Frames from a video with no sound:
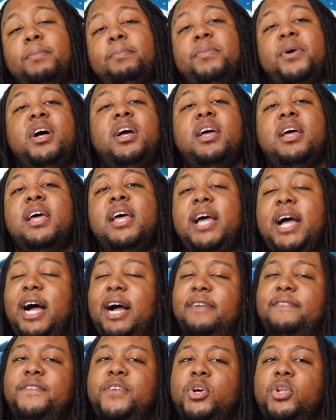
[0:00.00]
But
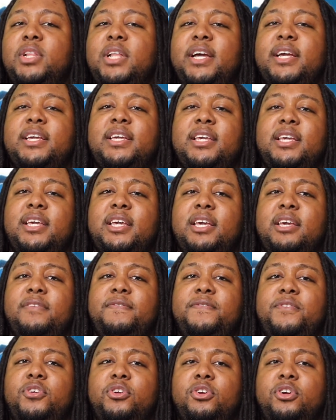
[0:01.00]
I feel like
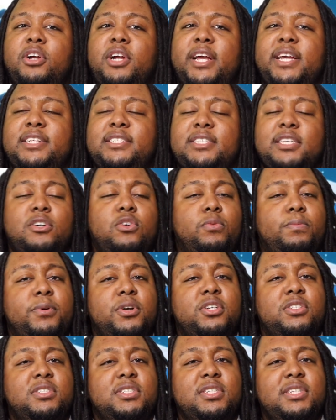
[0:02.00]
if you're a single
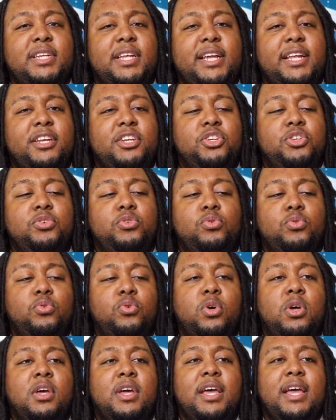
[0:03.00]
person and
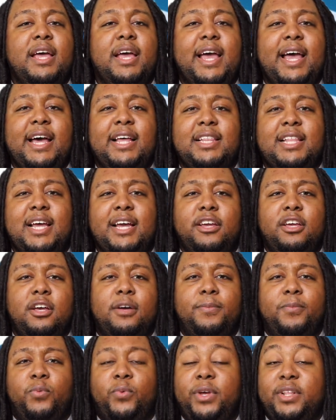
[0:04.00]
you ally
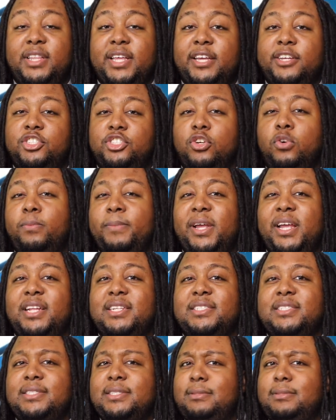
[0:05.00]
up with a showman,